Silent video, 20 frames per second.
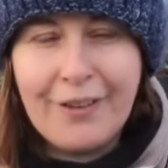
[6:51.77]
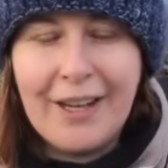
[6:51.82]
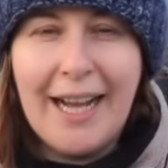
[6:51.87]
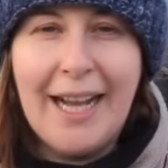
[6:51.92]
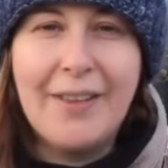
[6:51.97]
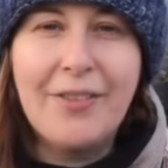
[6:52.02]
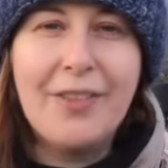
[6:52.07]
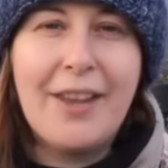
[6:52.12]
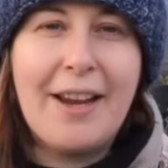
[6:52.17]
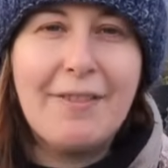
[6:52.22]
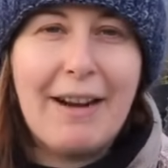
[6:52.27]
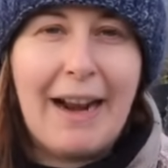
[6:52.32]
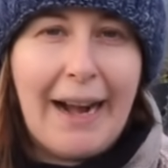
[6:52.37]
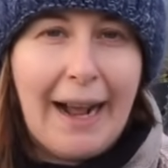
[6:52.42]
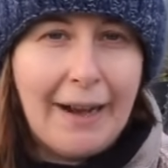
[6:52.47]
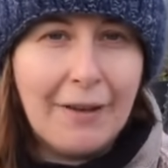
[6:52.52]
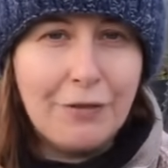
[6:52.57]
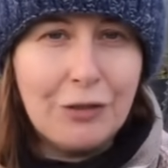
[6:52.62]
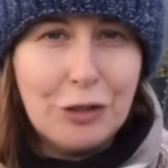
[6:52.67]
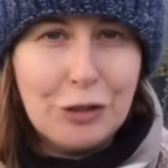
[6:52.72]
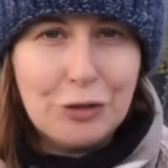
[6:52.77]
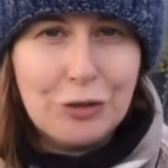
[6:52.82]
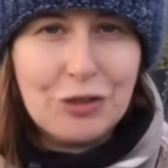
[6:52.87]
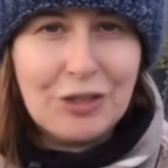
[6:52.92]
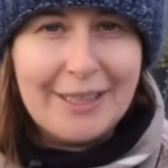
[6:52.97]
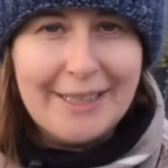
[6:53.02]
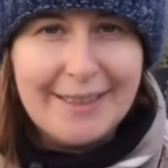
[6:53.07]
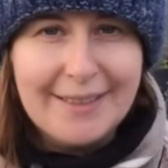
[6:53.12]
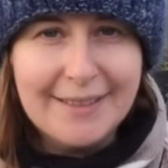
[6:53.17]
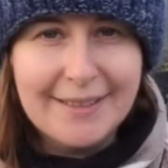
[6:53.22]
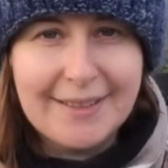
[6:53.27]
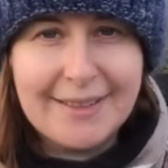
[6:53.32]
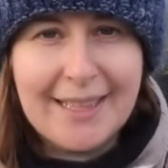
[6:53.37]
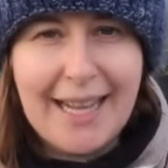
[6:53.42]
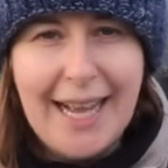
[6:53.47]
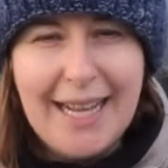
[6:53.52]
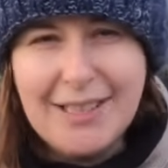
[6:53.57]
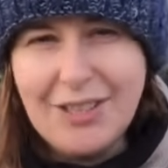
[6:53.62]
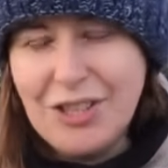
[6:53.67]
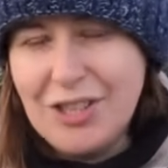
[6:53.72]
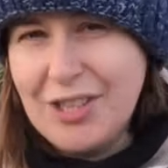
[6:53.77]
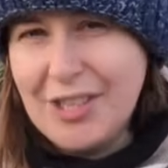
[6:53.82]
and they ran out of nutrients and